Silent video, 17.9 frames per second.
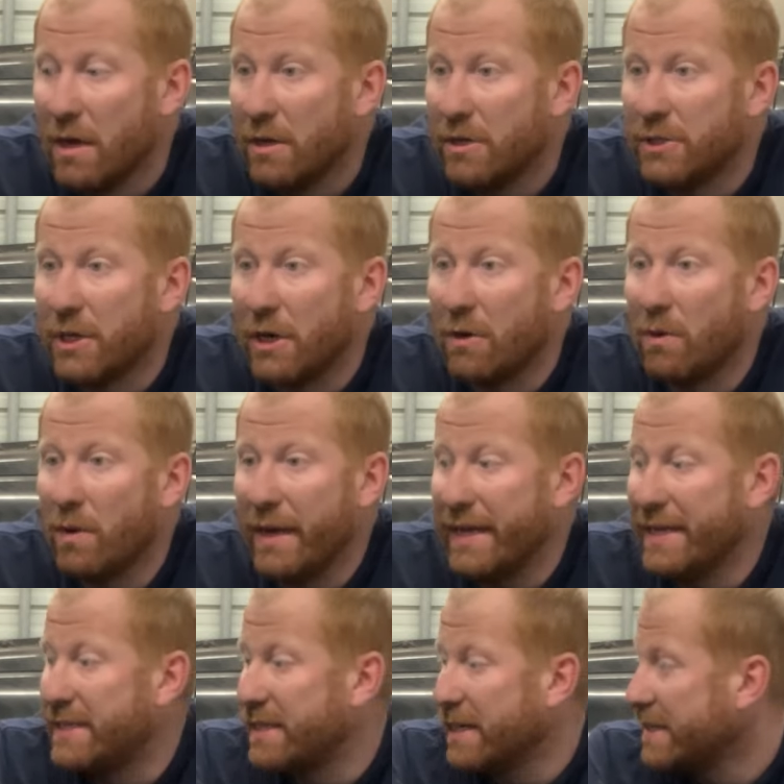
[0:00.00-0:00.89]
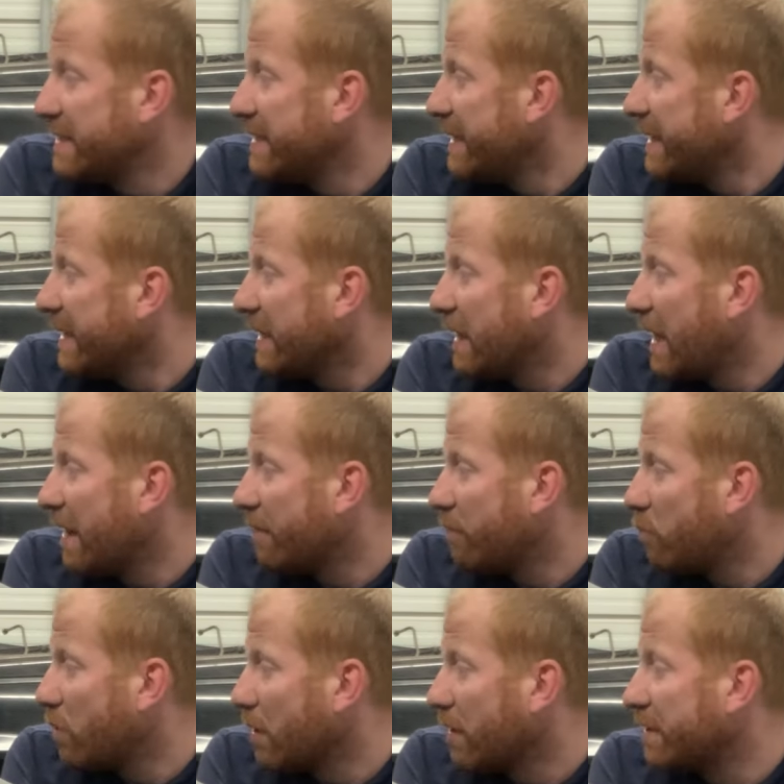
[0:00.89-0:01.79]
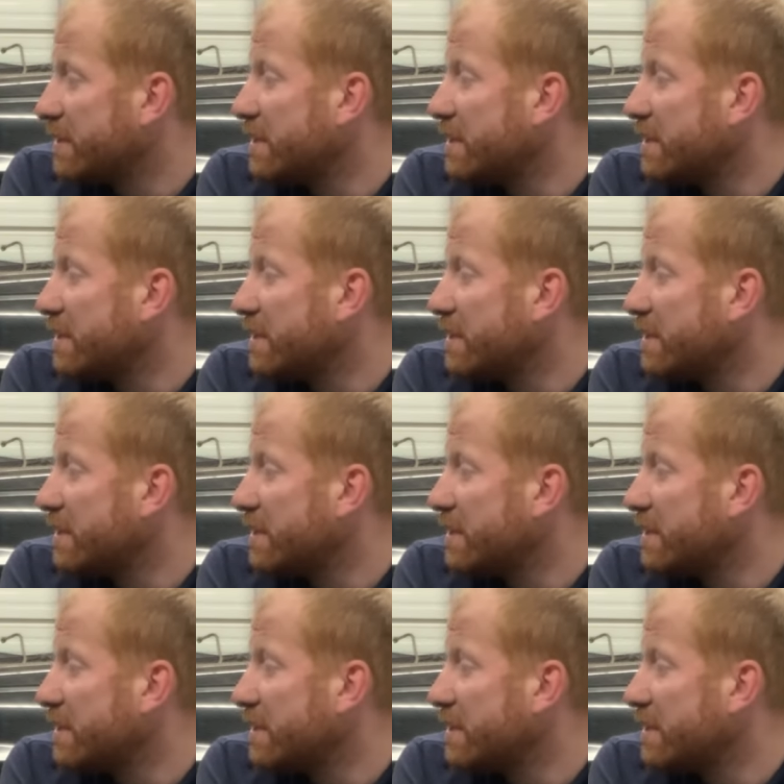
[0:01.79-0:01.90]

So it does need a lot of work